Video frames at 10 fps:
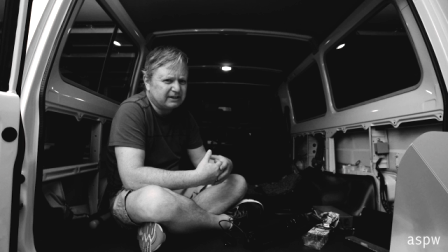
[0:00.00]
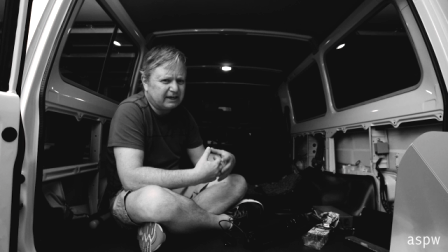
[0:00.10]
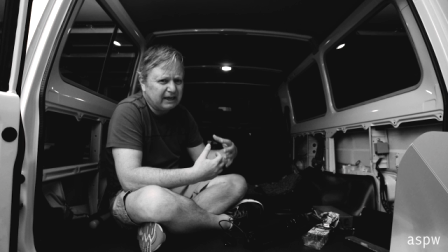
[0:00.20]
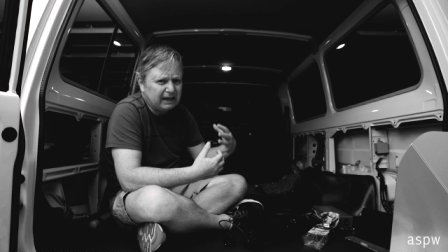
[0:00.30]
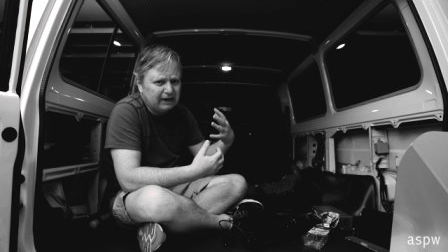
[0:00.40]
in the
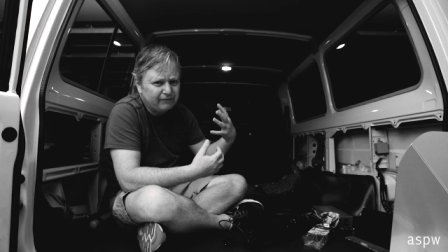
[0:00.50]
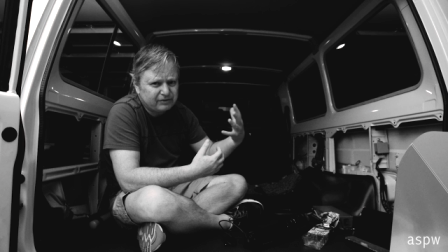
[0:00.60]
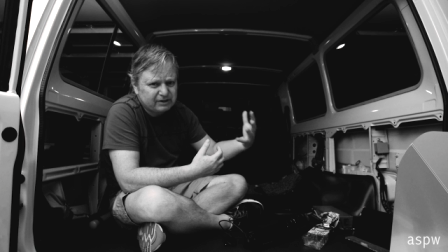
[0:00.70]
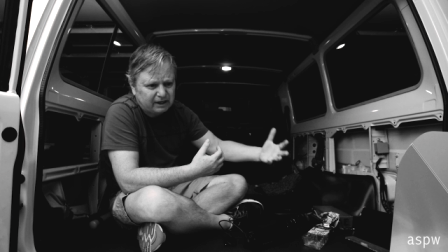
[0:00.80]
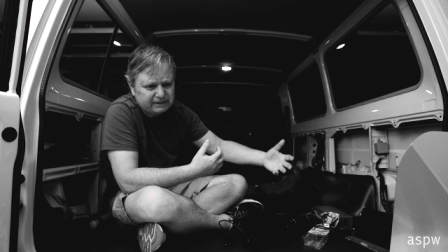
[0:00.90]

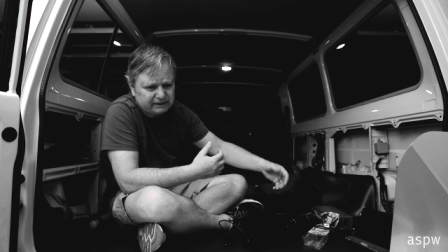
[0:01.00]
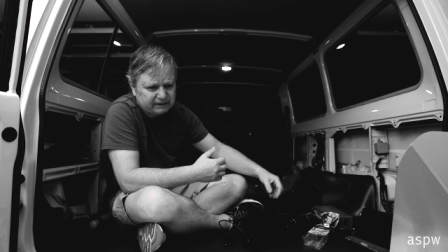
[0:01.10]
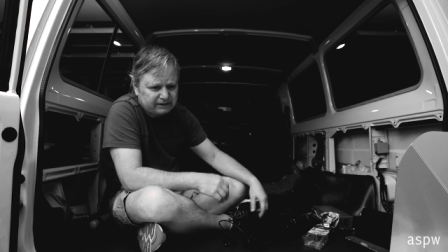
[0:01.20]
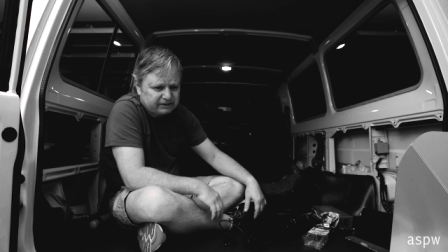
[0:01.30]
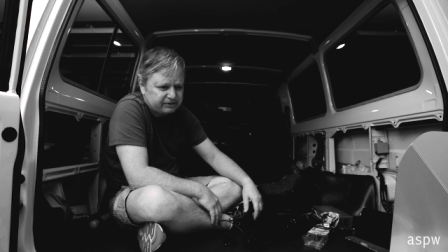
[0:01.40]

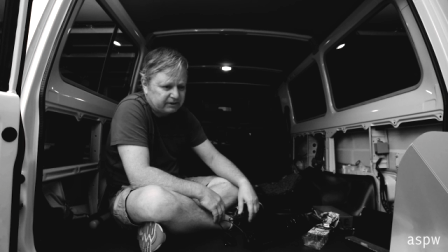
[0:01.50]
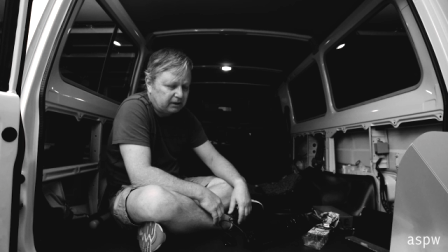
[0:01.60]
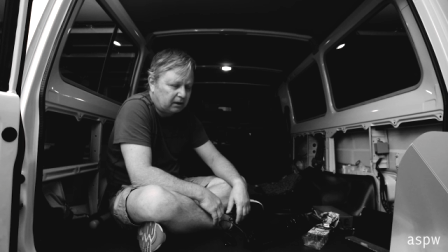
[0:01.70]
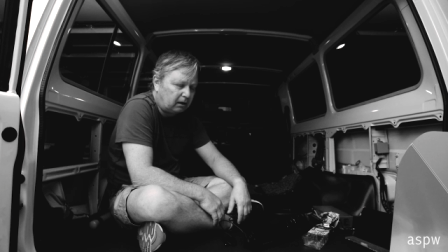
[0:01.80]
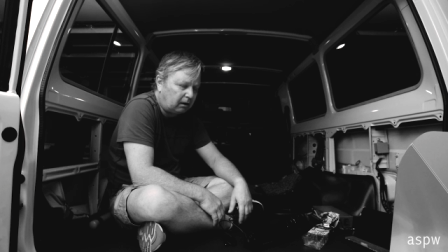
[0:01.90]
advertising
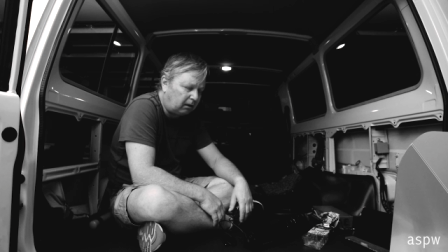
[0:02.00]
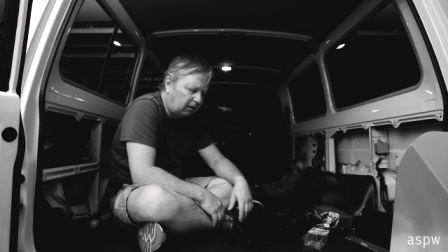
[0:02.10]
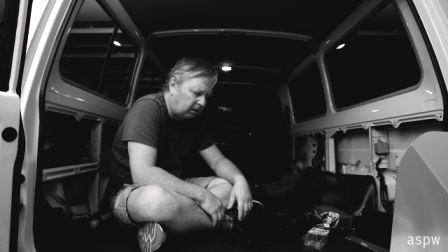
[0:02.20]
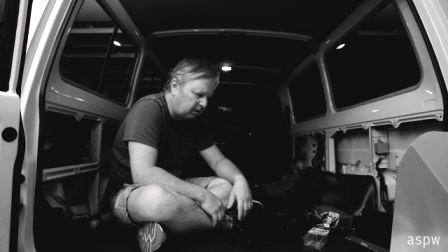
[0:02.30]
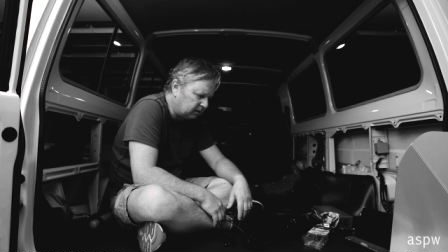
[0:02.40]
industry.
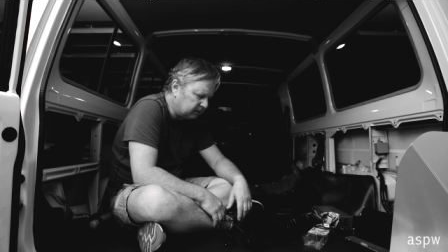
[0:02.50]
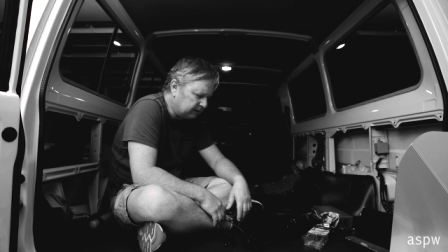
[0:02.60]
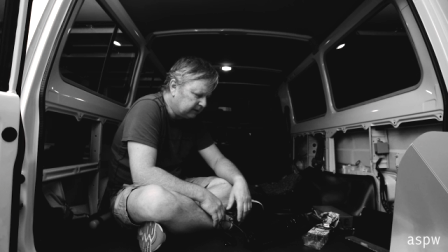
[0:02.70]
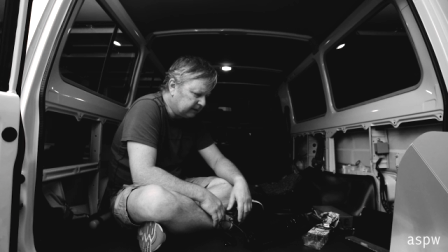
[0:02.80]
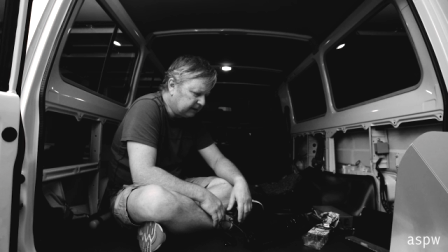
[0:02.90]
Oh,
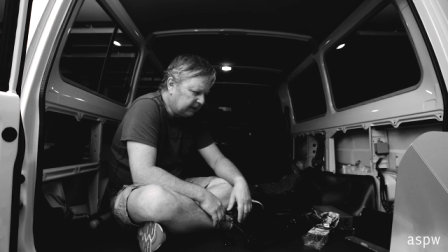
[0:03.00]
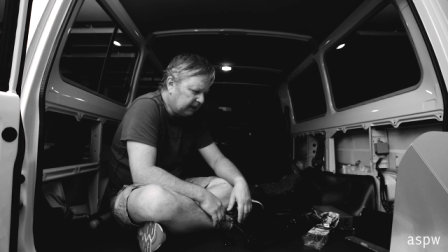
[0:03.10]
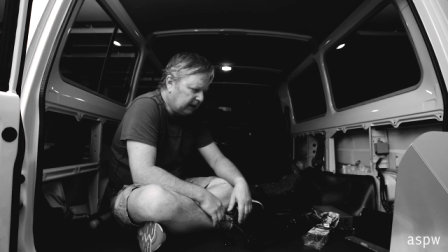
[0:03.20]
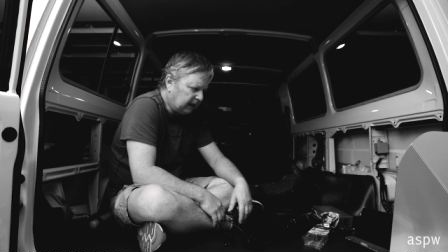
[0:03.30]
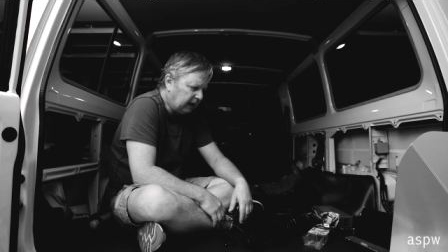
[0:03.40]

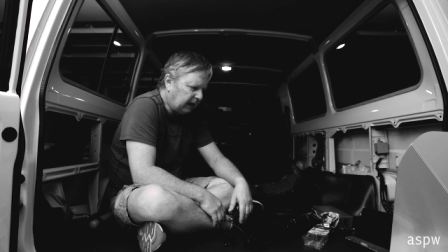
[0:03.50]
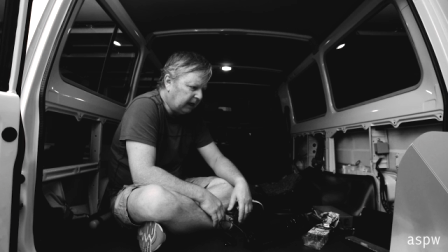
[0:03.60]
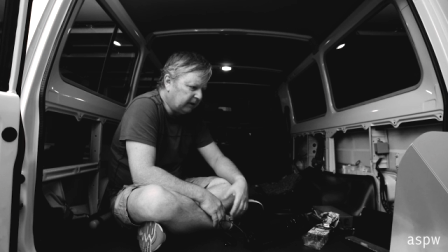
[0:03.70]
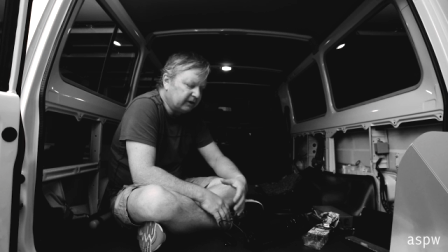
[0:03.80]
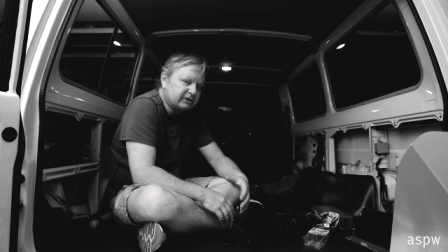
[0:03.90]

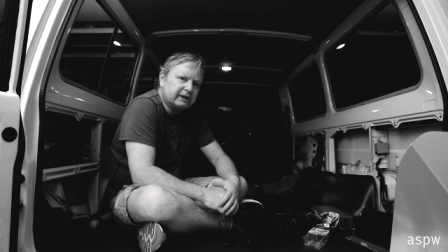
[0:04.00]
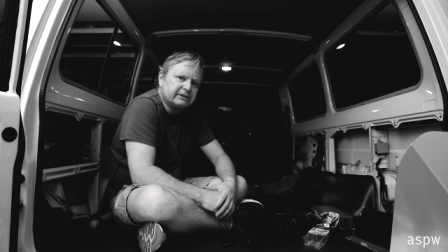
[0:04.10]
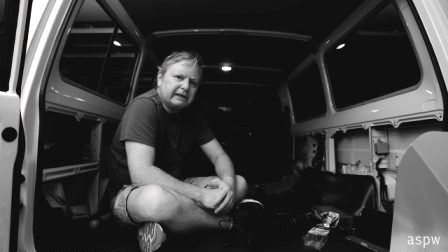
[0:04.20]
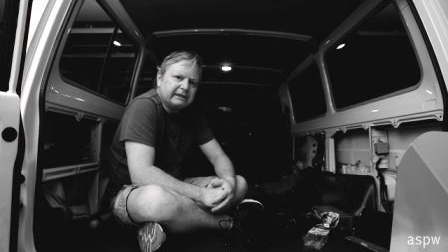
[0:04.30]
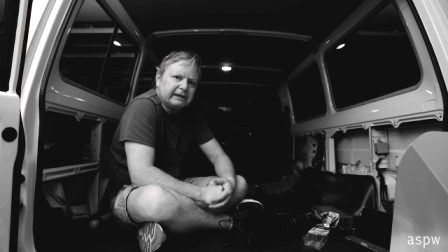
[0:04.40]
and eventually I
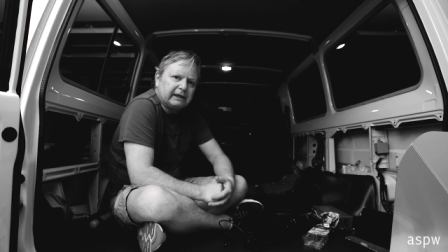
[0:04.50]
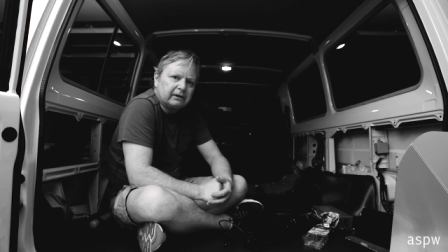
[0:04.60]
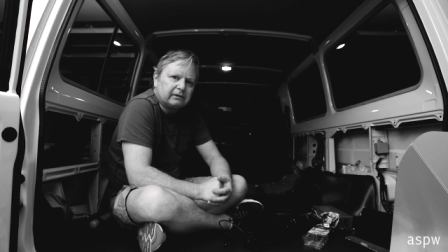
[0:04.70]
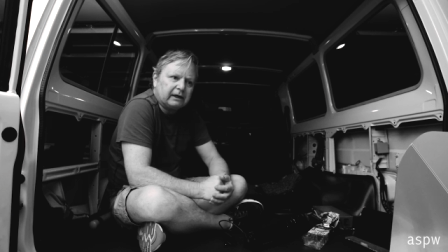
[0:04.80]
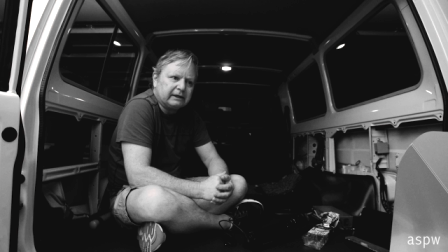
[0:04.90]
just had to get
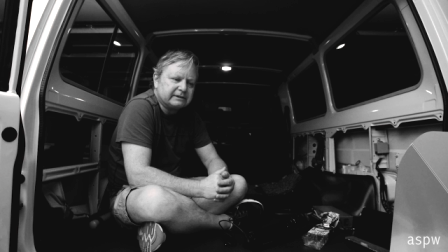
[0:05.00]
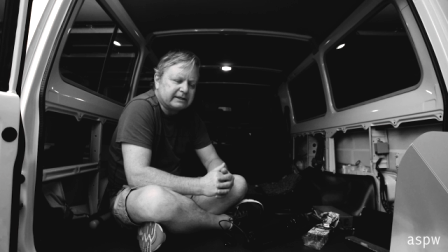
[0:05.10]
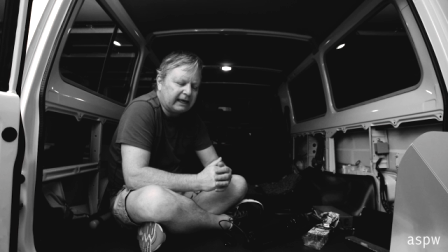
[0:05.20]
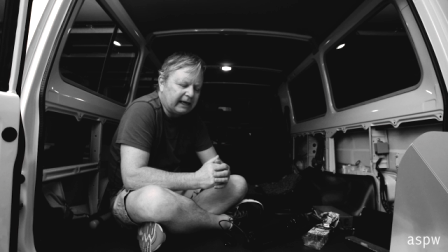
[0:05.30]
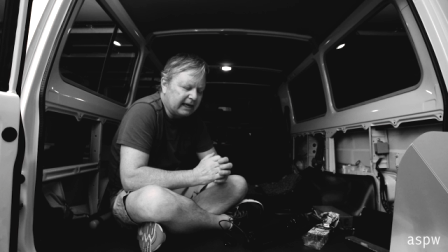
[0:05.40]
out. I
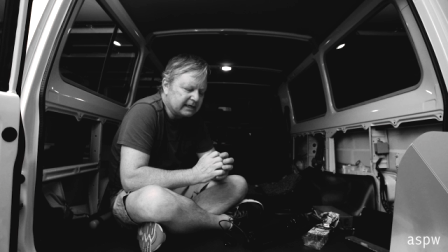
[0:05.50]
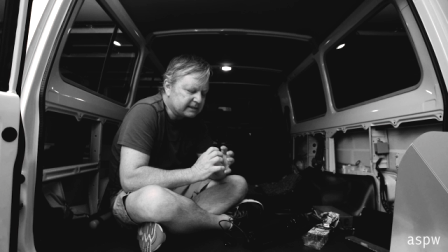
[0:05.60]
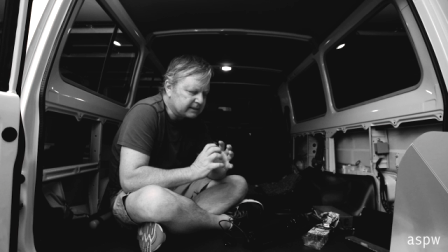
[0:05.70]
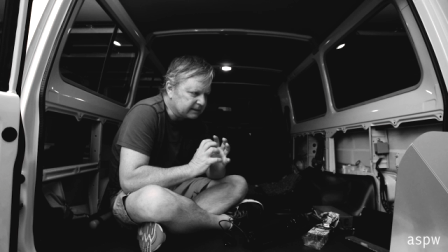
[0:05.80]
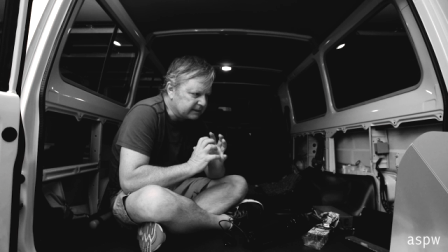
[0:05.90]
just had
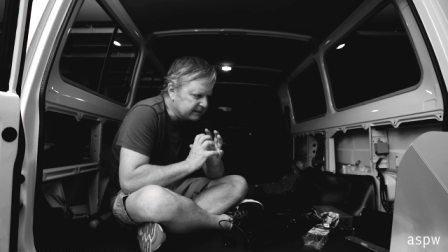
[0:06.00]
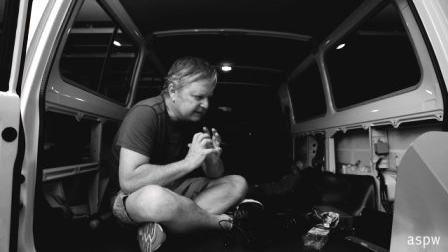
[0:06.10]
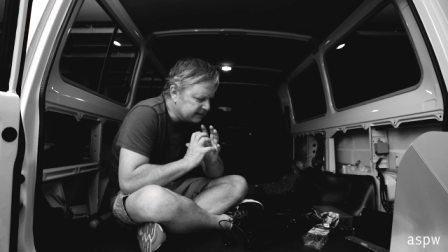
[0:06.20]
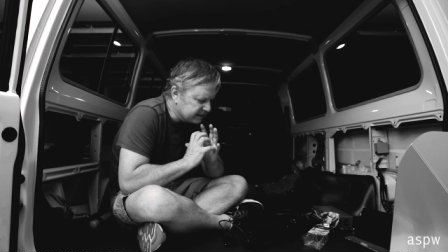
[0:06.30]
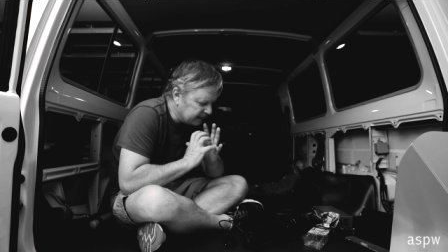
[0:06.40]
to
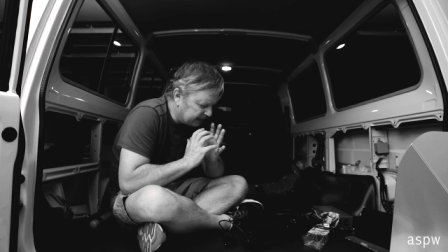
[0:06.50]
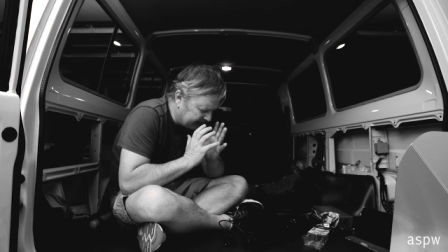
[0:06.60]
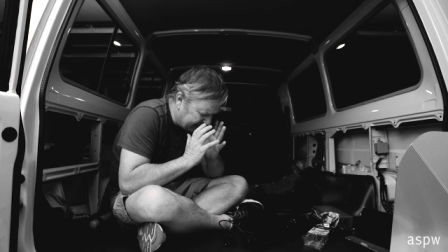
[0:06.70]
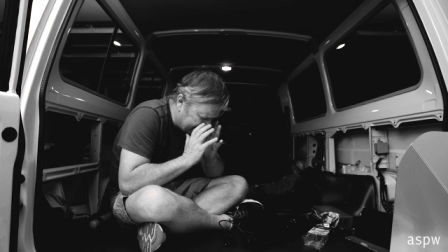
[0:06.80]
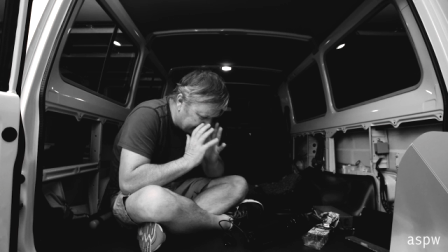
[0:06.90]
I
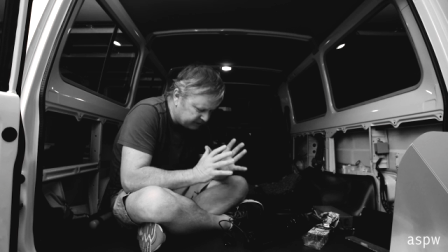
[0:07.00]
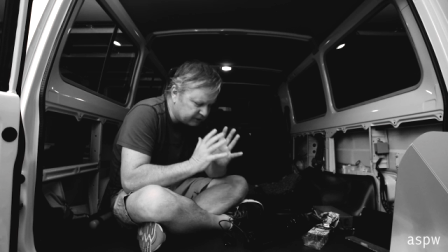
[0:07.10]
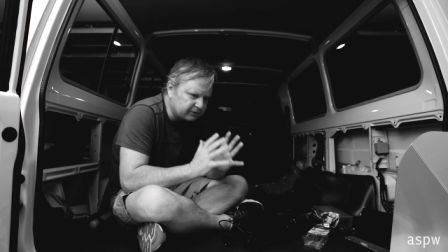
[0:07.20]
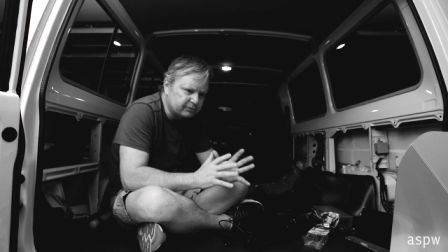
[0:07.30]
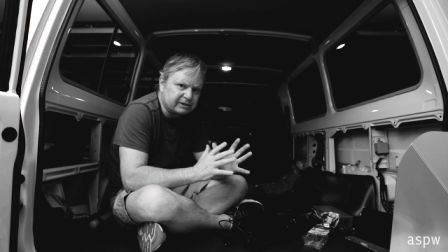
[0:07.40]
had
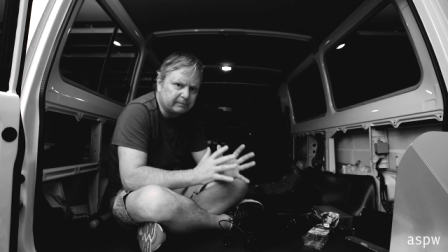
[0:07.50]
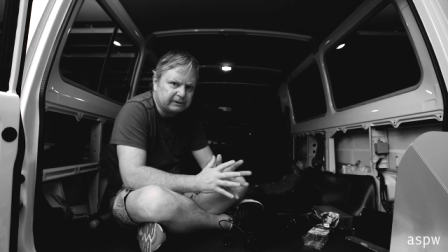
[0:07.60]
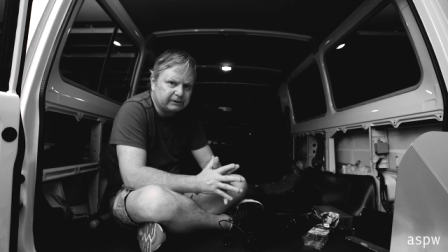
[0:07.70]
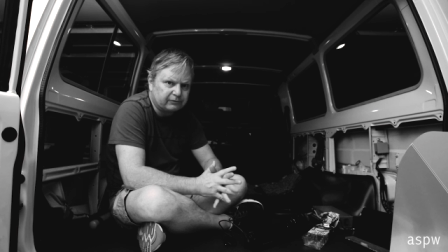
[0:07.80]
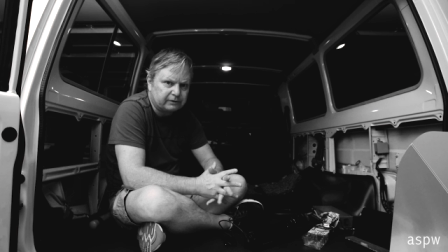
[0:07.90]
to do
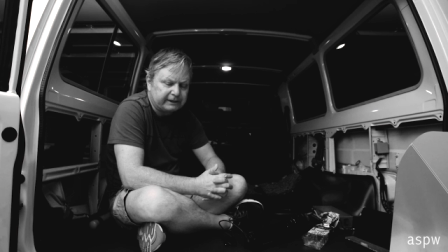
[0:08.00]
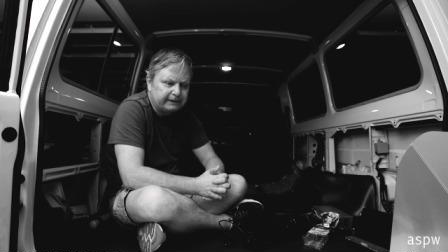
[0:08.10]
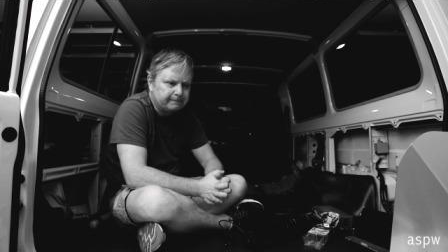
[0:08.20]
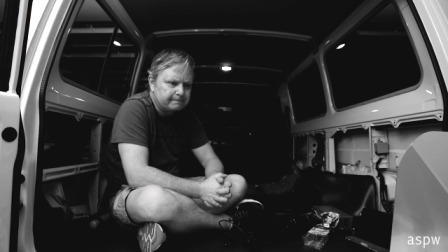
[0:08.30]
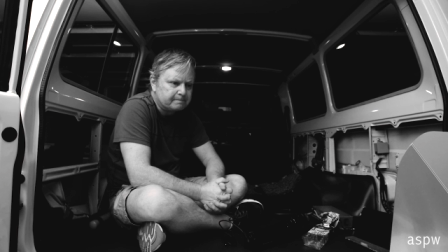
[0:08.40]
something differently.